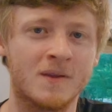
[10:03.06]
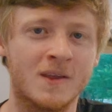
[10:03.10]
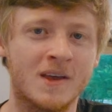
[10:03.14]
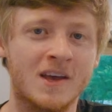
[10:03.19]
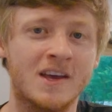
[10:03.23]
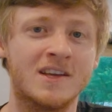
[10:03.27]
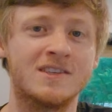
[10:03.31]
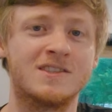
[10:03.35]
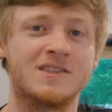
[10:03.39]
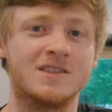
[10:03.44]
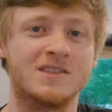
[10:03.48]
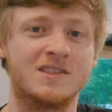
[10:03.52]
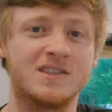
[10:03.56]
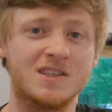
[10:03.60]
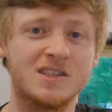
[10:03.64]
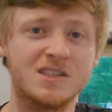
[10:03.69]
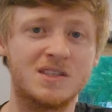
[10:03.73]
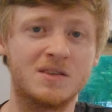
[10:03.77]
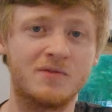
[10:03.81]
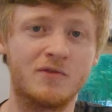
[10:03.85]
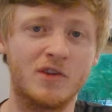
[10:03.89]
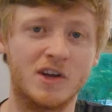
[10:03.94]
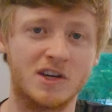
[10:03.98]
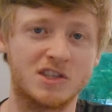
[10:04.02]
Since it
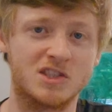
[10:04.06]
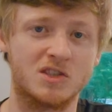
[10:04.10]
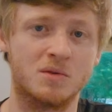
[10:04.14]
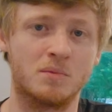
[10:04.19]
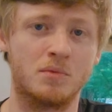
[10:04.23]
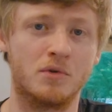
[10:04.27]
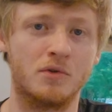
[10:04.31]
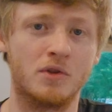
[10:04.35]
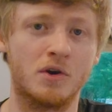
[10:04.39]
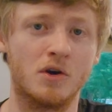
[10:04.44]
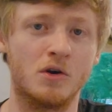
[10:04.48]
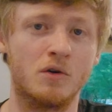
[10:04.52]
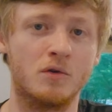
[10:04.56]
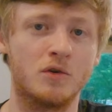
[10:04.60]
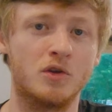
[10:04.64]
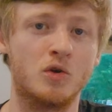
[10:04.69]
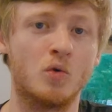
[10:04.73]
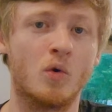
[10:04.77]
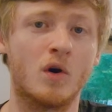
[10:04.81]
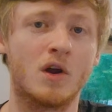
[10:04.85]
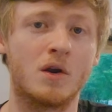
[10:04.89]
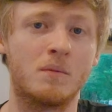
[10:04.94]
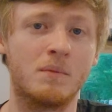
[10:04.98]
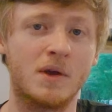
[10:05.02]
is flexible though, you
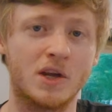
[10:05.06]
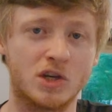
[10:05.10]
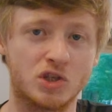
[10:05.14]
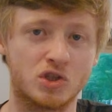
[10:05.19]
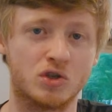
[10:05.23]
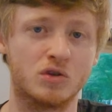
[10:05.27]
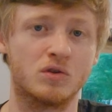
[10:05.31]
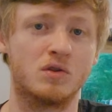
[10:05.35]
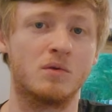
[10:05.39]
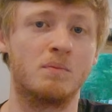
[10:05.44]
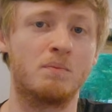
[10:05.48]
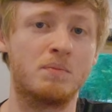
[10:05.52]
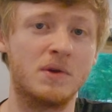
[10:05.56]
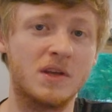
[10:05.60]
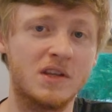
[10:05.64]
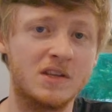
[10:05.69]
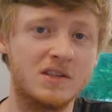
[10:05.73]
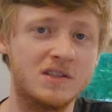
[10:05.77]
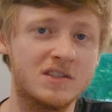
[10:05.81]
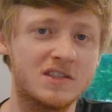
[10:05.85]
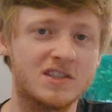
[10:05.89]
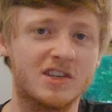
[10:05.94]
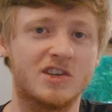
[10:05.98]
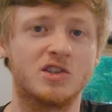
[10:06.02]
want to make sure the
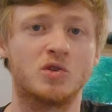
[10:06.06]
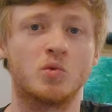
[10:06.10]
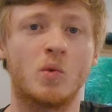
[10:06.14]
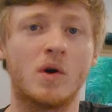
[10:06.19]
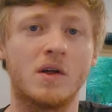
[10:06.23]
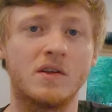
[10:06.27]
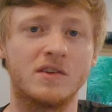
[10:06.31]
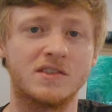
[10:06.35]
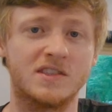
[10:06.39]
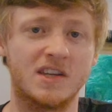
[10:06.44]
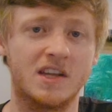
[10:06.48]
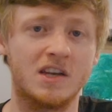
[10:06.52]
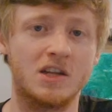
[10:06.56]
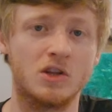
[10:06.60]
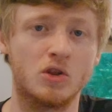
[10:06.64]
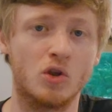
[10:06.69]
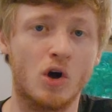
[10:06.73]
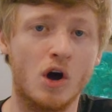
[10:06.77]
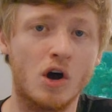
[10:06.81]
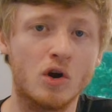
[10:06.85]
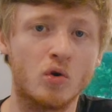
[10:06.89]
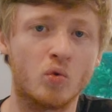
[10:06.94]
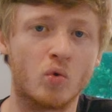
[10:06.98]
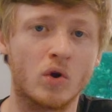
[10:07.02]
bends as well as any
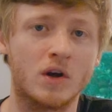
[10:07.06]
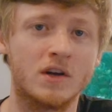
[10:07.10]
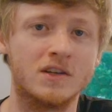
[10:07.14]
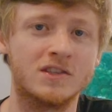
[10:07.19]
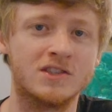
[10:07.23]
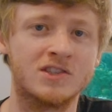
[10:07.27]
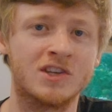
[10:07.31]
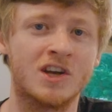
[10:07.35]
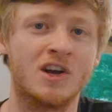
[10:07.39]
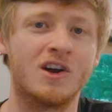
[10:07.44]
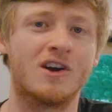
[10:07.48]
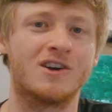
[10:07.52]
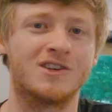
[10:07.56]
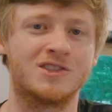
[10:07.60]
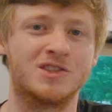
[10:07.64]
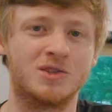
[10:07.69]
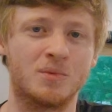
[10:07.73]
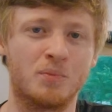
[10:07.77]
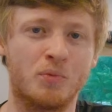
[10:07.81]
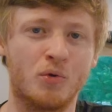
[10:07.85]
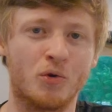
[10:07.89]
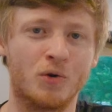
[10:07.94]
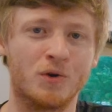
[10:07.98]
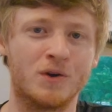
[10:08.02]
long runs are
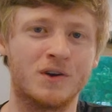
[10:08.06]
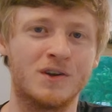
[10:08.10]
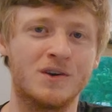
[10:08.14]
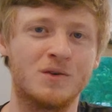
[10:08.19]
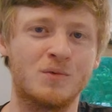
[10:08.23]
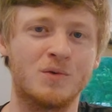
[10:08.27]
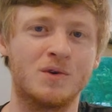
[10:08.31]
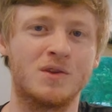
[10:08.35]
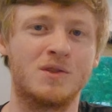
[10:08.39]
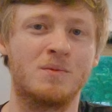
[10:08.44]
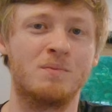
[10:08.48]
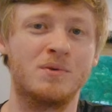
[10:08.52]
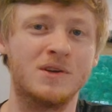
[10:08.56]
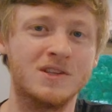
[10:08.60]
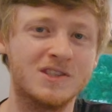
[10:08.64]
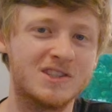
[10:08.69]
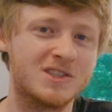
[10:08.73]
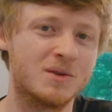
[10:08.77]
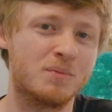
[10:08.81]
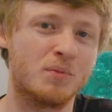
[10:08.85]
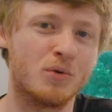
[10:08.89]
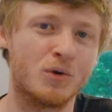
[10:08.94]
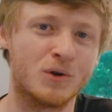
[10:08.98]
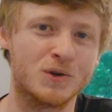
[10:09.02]
supported with bend
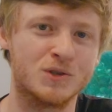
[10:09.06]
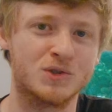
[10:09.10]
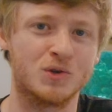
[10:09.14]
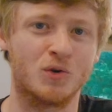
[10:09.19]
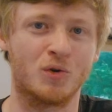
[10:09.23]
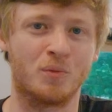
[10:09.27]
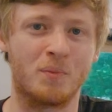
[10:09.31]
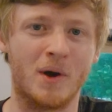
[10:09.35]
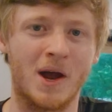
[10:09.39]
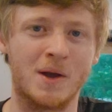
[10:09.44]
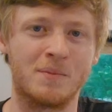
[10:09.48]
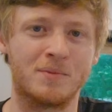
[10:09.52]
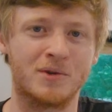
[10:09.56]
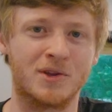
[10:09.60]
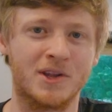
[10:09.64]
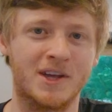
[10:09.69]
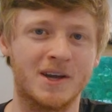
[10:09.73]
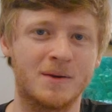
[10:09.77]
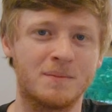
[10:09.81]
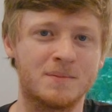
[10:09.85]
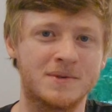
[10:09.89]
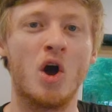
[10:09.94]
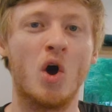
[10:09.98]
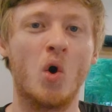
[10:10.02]
supports or pipe
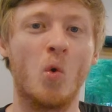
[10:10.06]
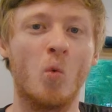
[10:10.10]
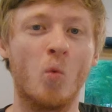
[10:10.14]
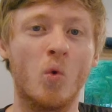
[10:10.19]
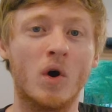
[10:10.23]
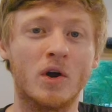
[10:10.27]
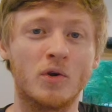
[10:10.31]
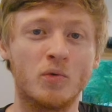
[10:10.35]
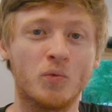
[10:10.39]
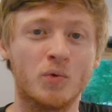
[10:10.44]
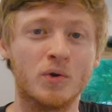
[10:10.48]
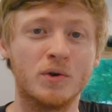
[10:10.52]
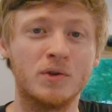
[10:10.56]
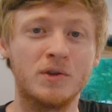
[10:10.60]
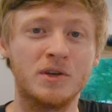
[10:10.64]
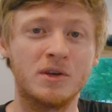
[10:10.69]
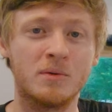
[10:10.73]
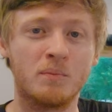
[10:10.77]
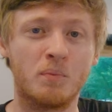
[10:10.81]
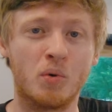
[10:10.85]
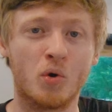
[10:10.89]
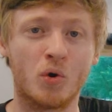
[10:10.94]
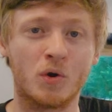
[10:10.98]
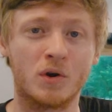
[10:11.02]
clamps. One really
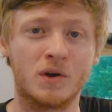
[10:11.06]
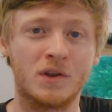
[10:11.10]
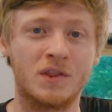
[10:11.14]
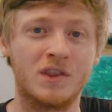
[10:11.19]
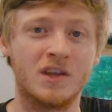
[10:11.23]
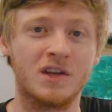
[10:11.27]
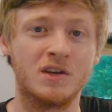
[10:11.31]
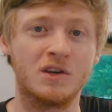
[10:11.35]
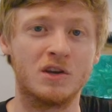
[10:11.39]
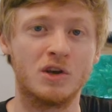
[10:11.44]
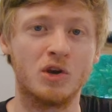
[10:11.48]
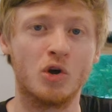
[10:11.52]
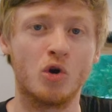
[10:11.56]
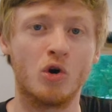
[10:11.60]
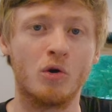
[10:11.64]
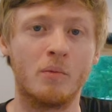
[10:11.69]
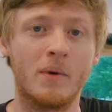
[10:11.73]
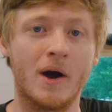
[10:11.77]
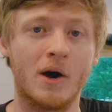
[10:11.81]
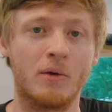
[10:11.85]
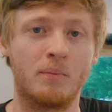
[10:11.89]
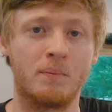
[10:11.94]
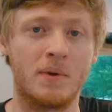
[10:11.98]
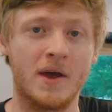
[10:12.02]
important thing to know
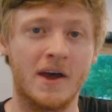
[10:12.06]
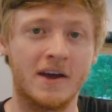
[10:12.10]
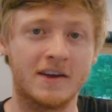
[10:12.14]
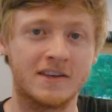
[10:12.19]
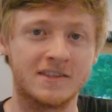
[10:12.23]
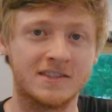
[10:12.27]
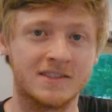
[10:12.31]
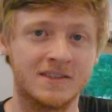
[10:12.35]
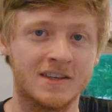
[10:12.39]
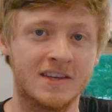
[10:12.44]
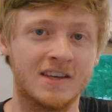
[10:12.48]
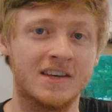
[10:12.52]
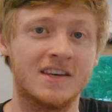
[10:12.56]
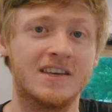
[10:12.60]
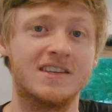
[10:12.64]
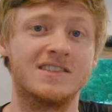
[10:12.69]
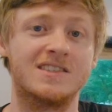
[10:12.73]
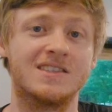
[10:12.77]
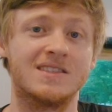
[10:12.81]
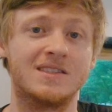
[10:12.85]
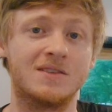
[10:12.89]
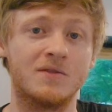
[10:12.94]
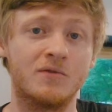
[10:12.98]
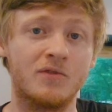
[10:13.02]
about PEX
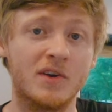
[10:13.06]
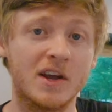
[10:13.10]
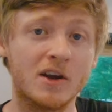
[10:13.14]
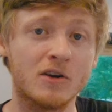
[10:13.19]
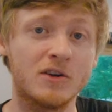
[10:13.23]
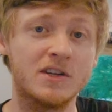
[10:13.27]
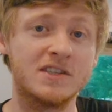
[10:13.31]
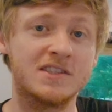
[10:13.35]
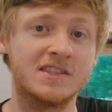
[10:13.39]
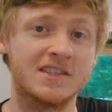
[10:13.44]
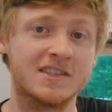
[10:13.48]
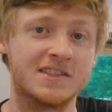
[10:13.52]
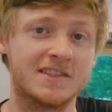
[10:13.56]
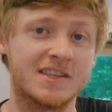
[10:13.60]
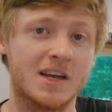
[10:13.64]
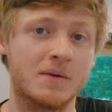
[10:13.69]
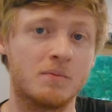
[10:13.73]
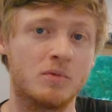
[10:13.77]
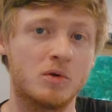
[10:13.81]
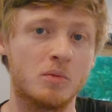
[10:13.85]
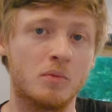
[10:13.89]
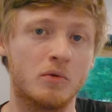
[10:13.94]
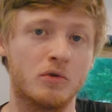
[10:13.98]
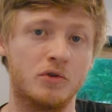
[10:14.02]
is it's very
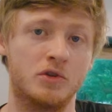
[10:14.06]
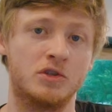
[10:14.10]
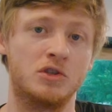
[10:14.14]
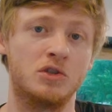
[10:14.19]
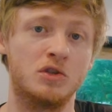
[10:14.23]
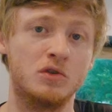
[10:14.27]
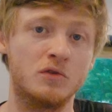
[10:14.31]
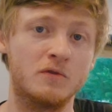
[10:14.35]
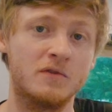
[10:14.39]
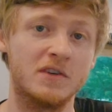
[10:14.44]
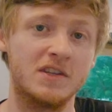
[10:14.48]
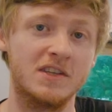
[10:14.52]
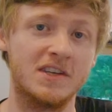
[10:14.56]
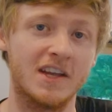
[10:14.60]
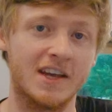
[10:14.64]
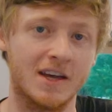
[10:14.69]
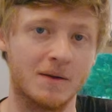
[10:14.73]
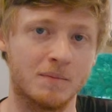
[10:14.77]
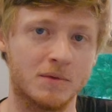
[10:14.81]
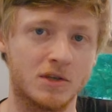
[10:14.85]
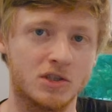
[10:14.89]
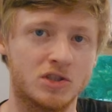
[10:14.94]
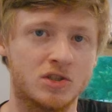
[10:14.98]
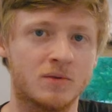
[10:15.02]
susceptible to U V
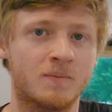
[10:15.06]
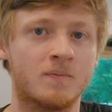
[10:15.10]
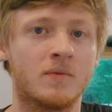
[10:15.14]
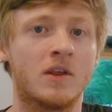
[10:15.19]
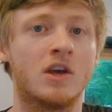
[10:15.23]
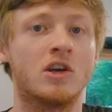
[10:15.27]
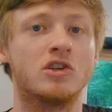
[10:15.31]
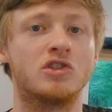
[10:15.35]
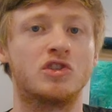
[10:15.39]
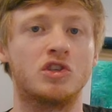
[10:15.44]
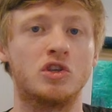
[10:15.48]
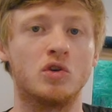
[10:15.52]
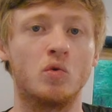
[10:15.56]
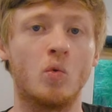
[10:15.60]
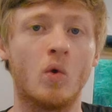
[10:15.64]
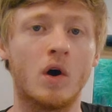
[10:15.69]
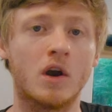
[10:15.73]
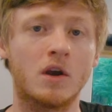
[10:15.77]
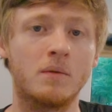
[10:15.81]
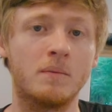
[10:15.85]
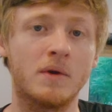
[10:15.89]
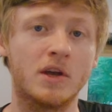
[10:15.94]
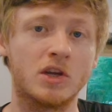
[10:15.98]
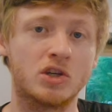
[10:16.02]
damage, so you
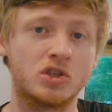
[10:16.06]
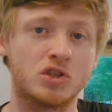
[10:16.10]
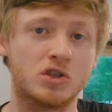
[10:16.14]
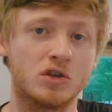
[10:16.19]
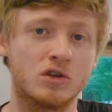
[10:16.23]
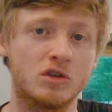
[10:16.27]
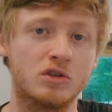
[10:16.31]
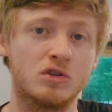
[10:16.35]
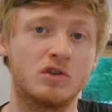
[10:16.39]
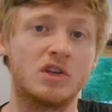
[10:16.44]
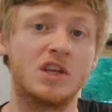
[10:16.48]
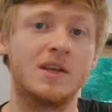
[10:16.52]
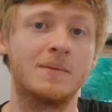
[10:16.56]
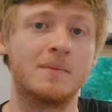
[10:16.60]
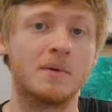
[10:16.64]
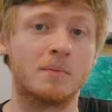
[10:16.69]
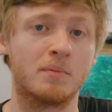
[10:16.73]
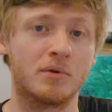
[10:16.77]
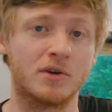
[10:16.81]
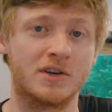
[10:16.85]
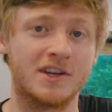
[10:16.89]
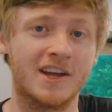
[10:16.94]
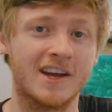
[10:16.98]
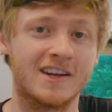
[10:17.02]
want to make sure you keep
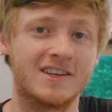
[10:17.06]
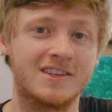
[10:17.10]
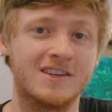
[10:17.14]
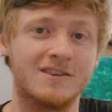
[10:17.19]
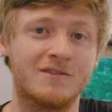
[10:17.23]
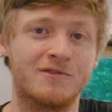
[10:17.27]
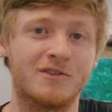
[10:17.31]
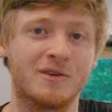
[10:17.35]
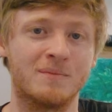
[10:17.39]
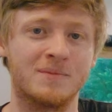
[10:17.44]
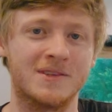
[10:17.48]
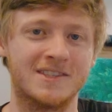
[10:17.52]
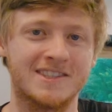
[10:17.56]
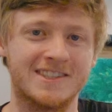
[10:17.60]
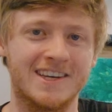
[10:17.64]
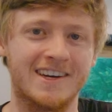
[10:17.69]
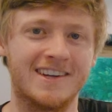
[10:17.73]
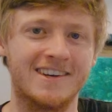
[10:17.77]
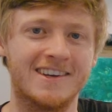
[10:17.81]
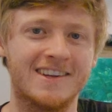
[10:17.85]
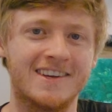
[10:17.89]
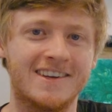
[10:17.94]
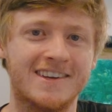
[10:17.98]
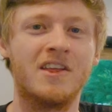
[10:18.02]
it protected from the
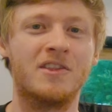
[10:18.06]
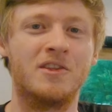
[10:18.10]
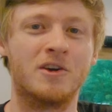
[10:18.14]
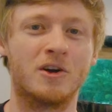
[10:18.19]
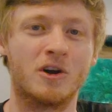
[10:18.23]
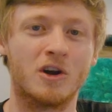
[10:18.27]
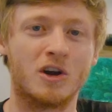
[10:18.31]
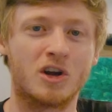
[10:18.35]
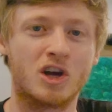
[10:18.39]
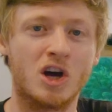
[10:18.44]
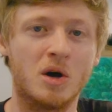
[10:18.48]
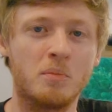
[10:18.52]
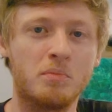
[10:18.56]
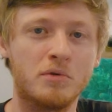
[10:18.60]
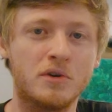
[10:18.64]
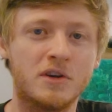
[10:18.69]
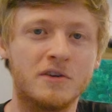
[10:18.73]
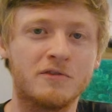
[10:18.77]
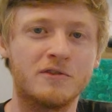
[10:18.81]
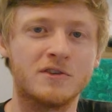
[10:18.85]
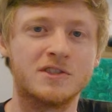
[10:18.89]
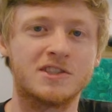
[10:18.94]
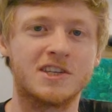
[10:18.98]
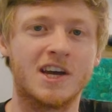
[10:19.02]
sun. There are a couple
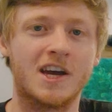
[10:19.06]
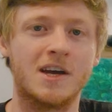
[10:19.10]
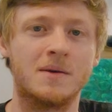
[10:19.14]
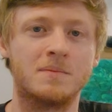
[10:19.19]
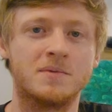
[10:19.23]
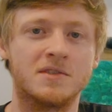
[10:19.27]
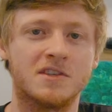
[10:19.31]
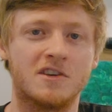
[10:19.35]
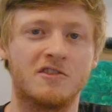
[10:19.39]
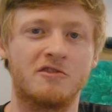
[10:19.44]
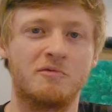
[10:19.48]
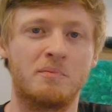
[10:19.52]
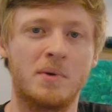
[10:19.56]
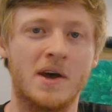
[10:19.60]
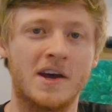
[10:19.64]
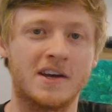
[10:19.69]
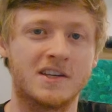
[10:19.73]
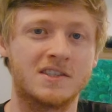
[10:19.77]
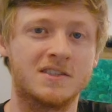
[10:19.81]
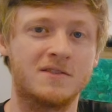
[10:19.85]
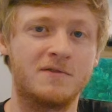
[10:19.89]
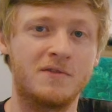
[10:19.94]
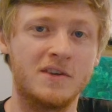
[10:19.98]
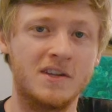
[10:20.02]
different types of
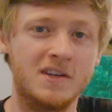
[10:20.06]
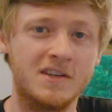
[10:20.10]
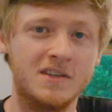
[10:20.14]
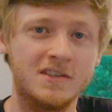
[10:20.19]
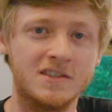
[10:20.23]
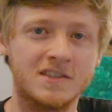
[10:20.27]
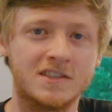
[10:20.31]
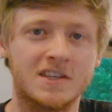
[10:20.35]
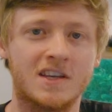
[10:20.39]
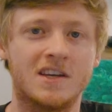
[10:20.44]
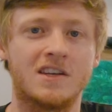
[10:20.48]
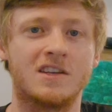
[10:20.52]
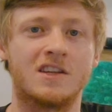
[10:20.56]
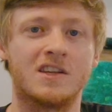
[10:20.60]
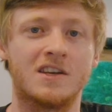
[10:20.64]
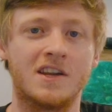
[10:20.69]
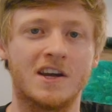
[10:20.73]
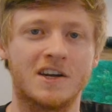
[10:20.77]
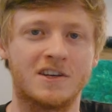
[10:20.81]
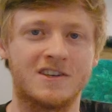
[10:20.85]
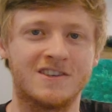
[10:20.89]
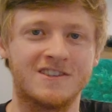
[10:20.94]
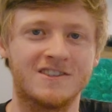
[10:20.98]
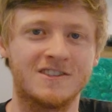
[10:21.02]
PEX fittings and
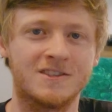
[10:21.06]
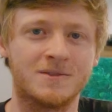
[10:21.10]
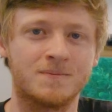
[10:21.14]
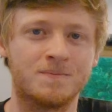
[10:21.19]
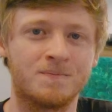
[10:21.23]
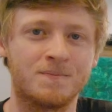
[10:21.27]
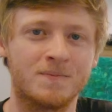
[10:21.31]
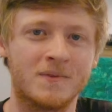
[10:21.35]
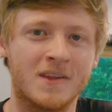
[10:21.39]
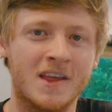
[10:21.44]
connectors.